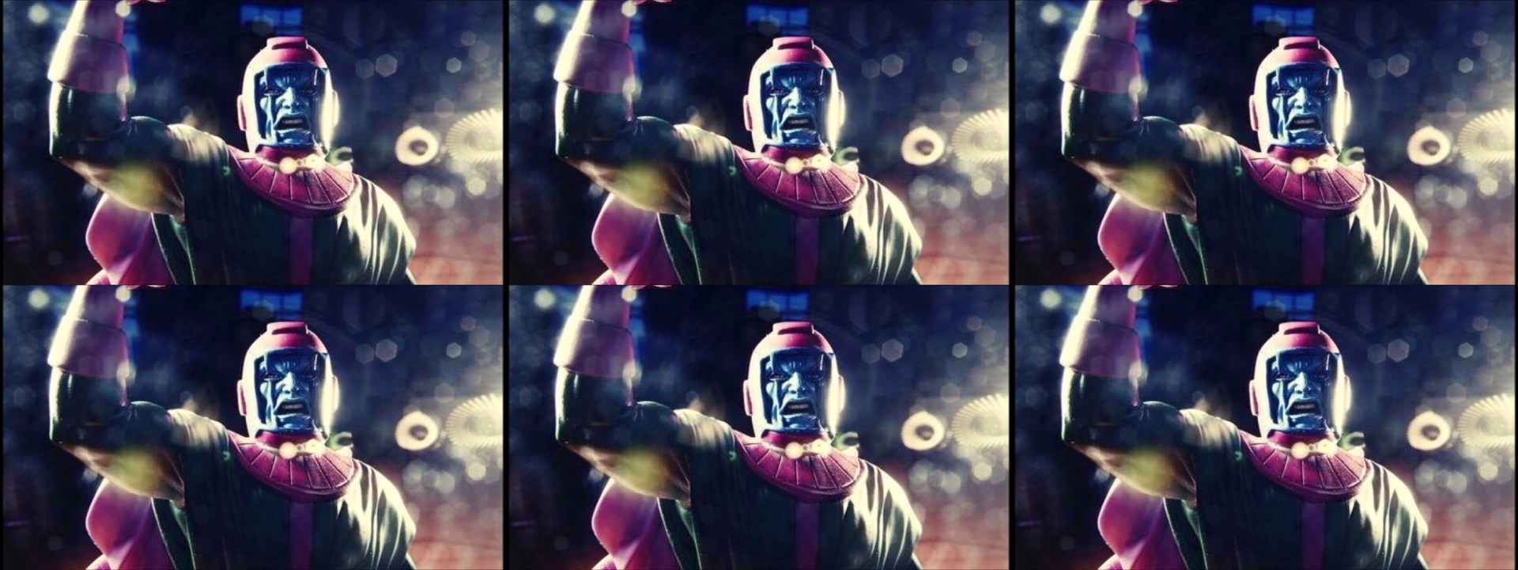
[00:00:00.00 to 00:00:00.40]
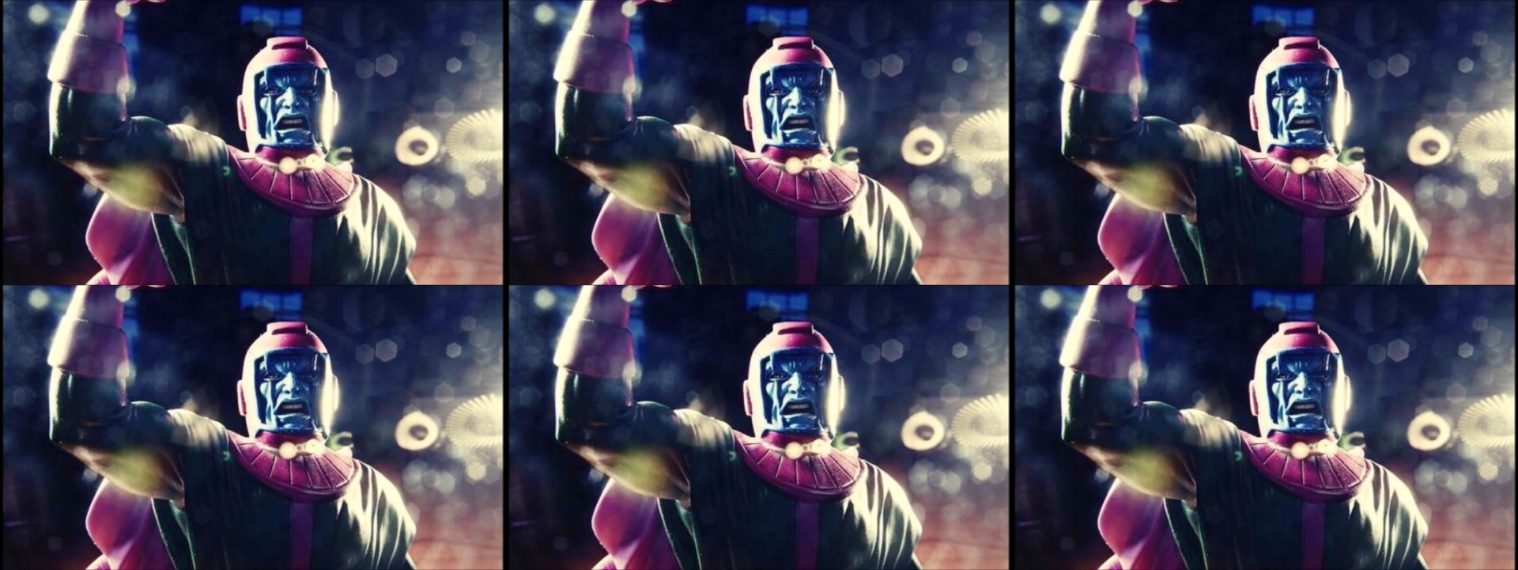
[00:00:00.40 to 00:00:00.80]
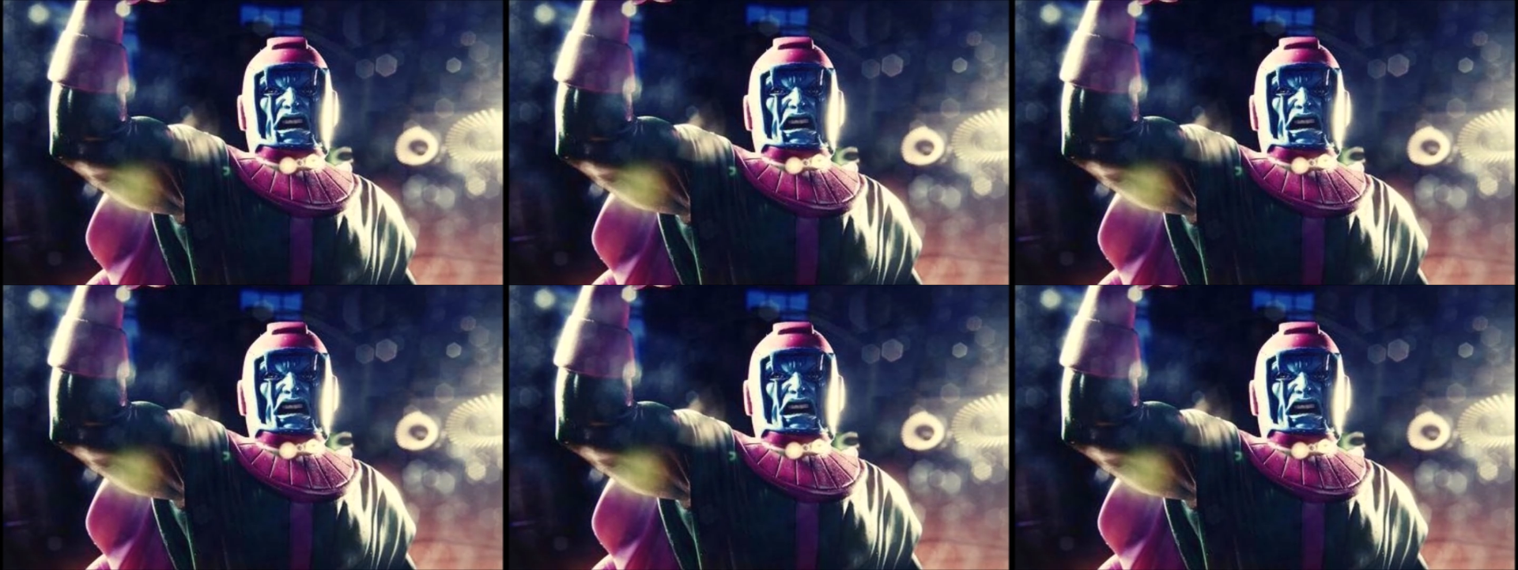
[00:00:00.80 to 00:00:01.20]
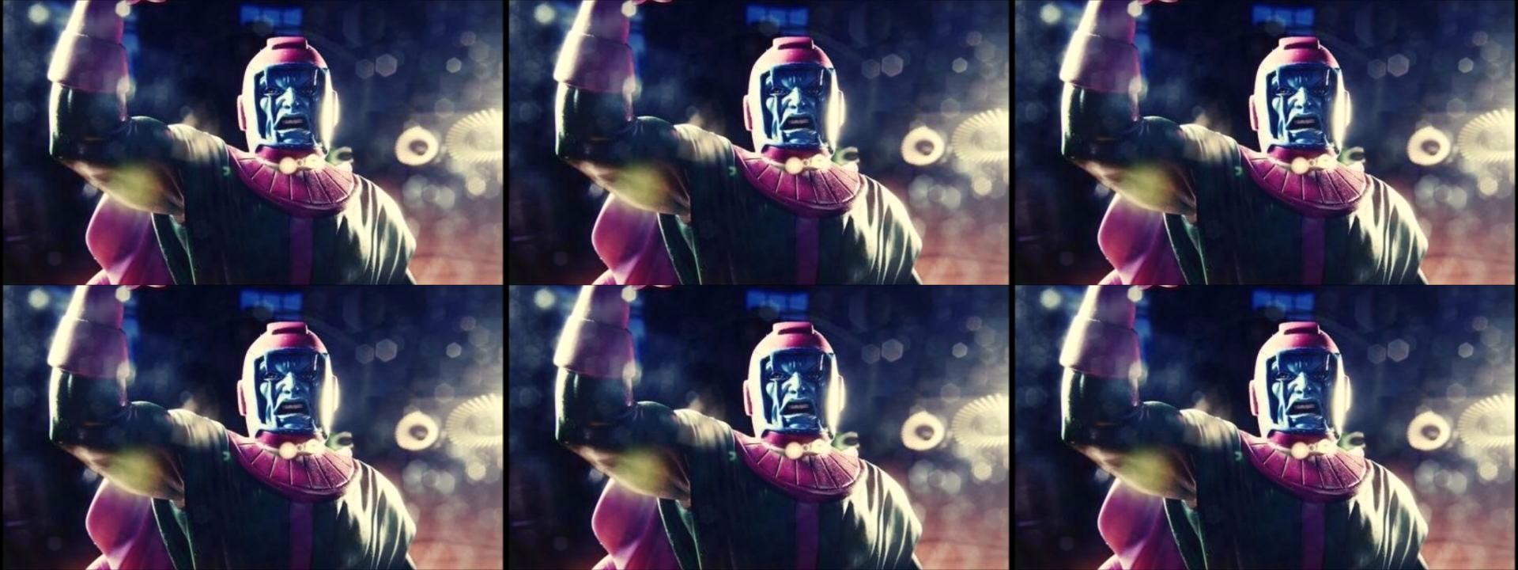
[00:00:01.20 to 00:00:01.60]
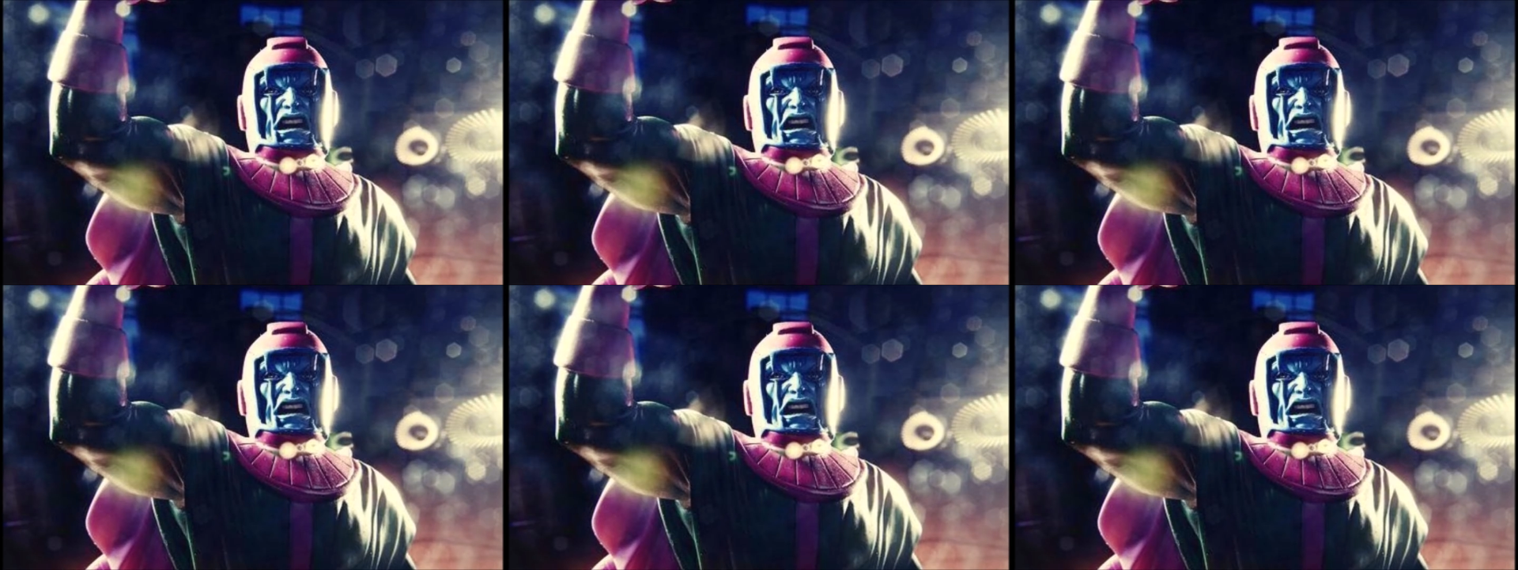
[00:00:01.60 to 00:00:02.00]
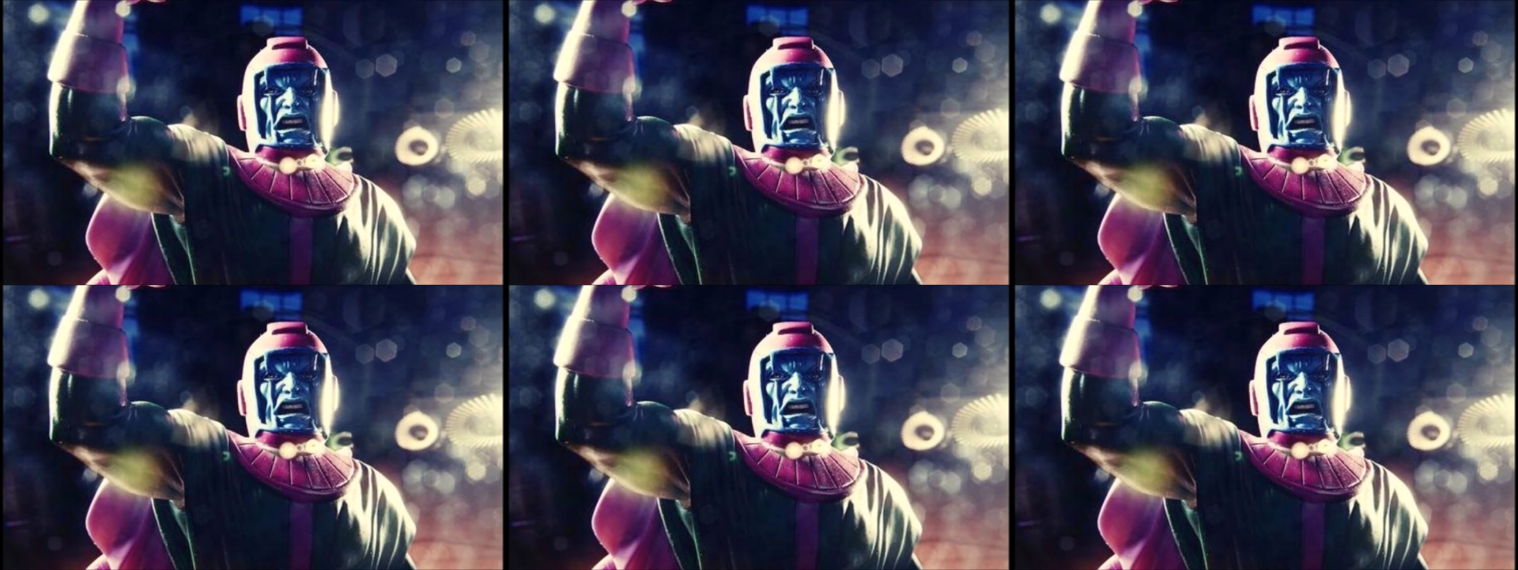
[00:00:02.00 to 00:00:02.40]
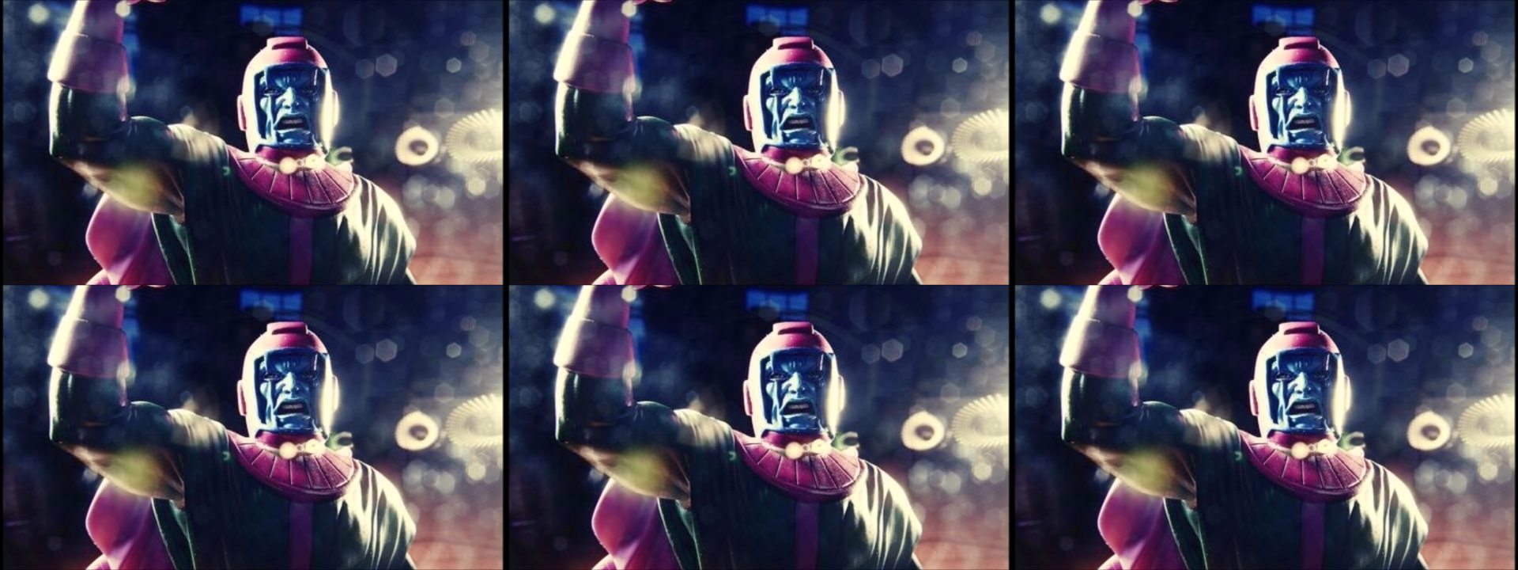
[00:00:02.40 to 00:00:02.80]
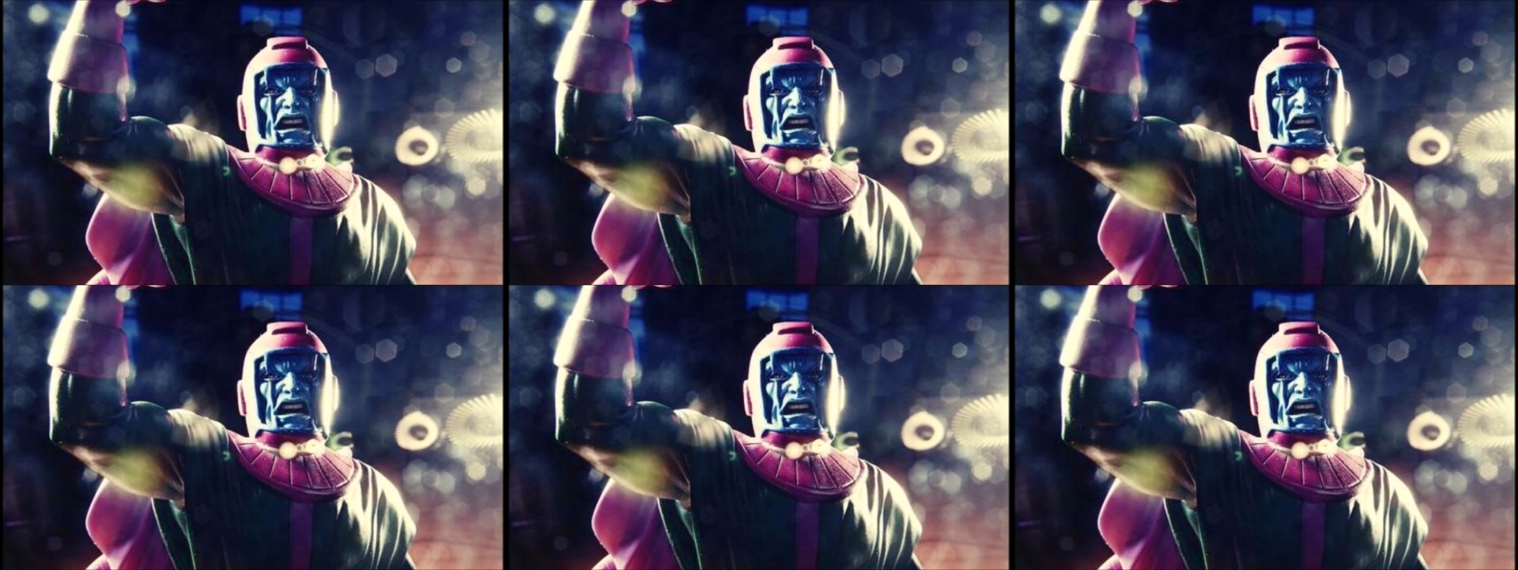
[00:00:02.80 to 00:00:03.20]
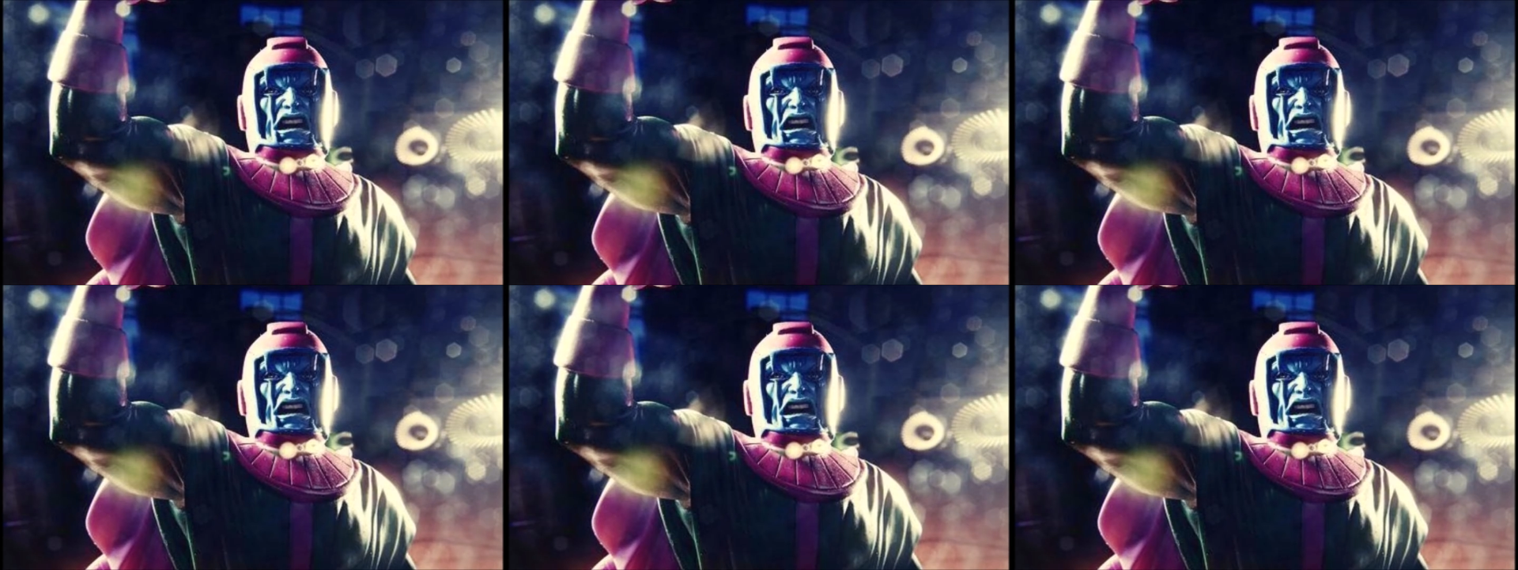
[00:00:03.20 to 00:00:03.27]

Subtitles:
No face is visible, so there are no lips to read.